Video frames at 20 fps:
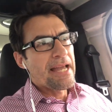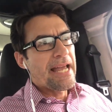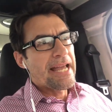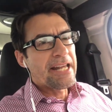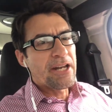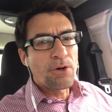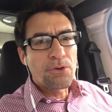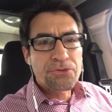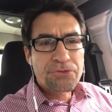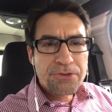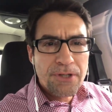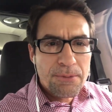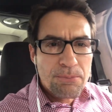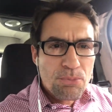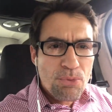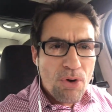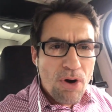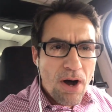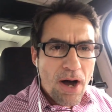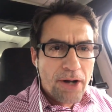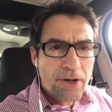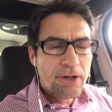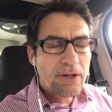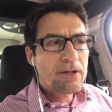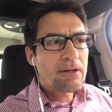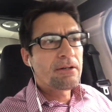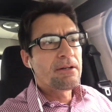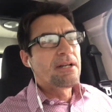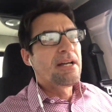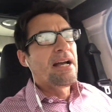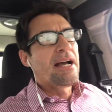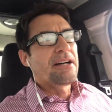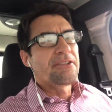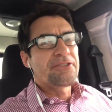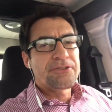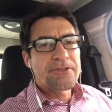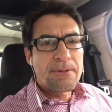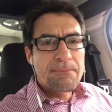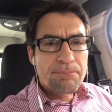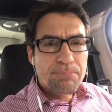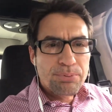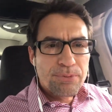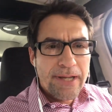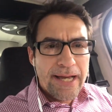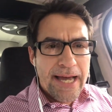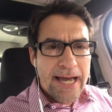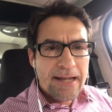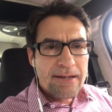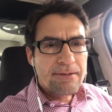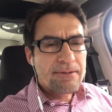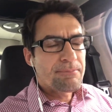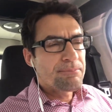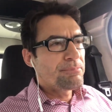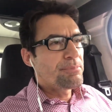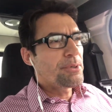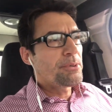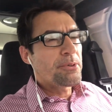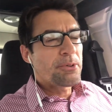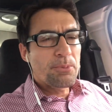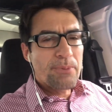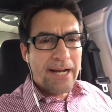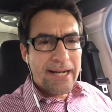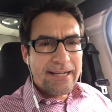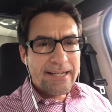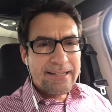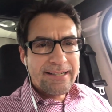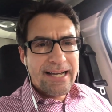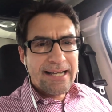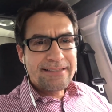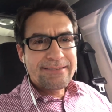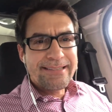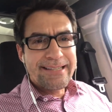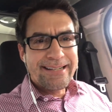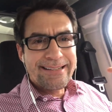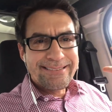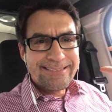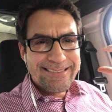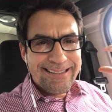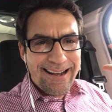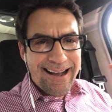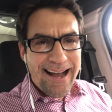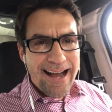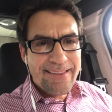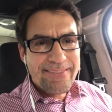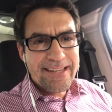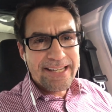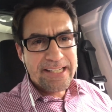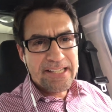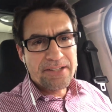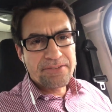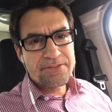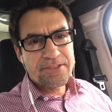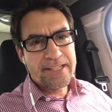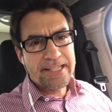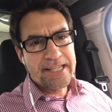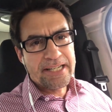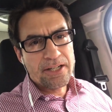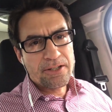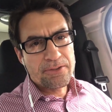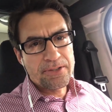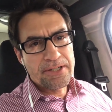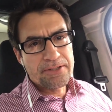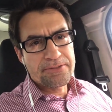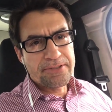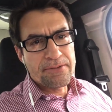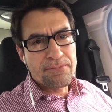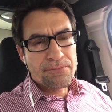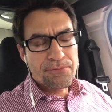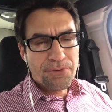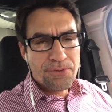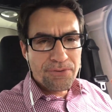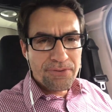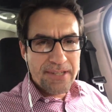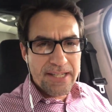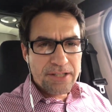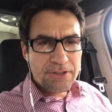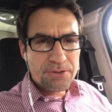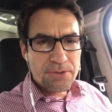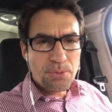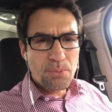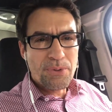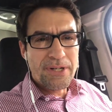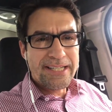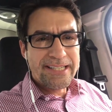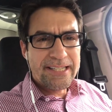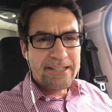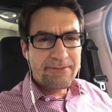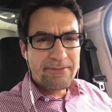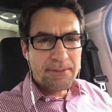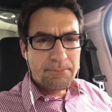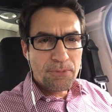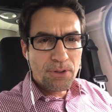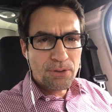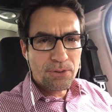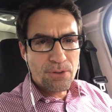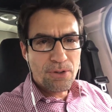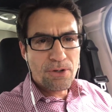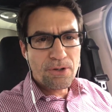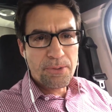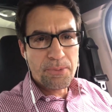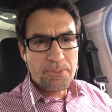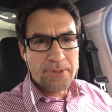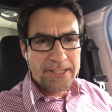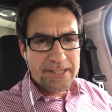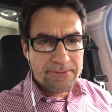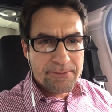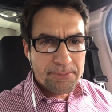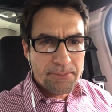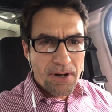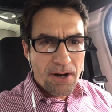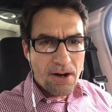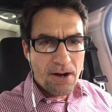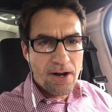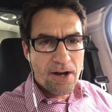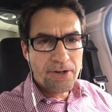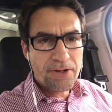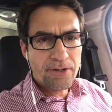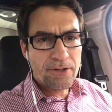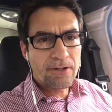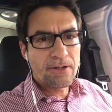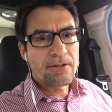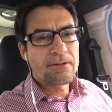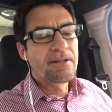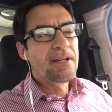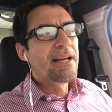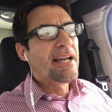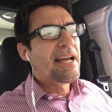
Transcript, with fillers: You know, some water, some plant, but we recognize that it's God that gives the increase. And for this, we give Him glory and we give Him honor.